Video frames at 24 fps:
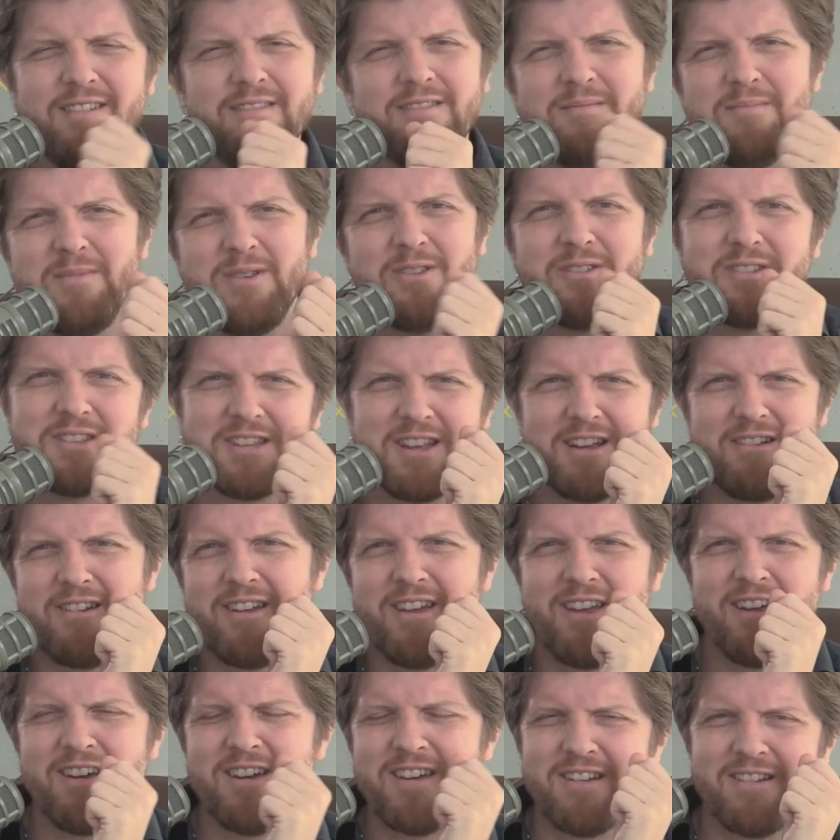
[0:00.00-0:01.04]
the
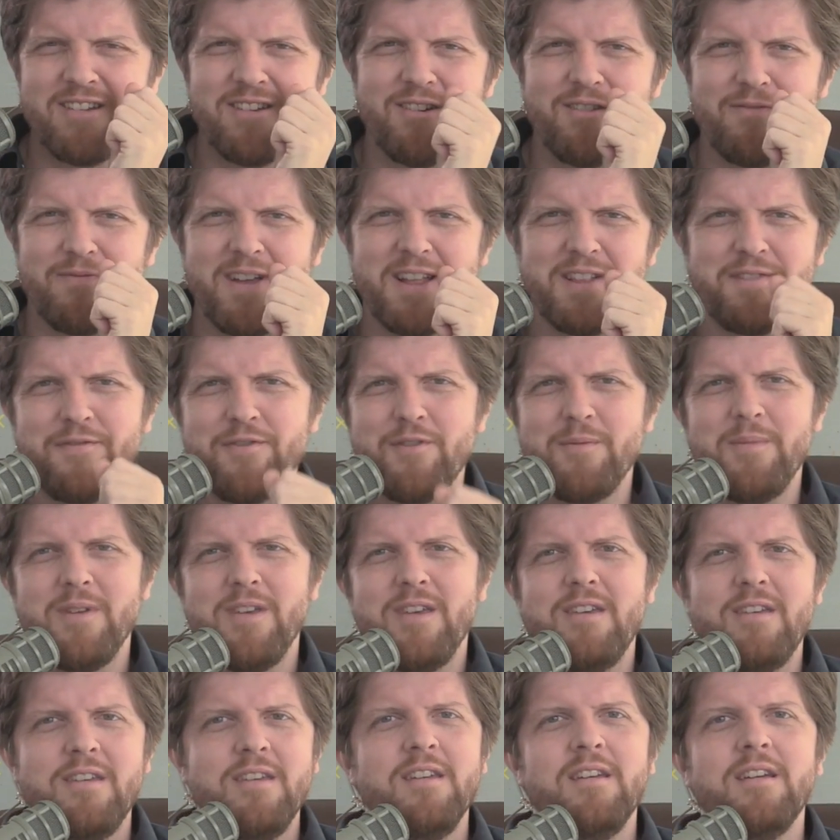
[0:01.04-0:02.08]
military. I don't know if that's for
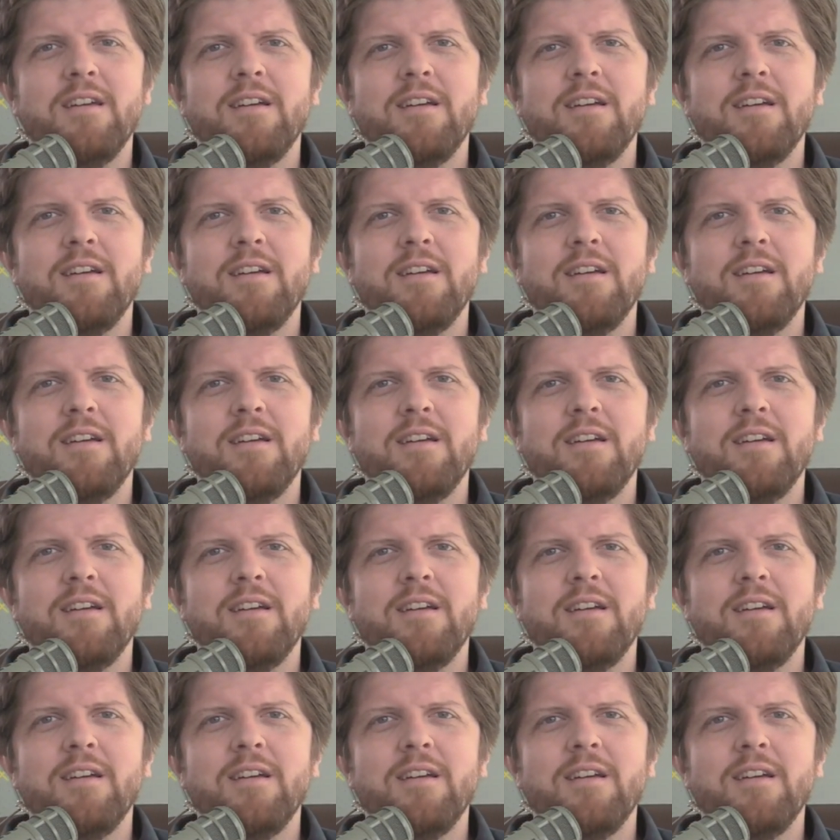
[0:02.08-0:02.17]
me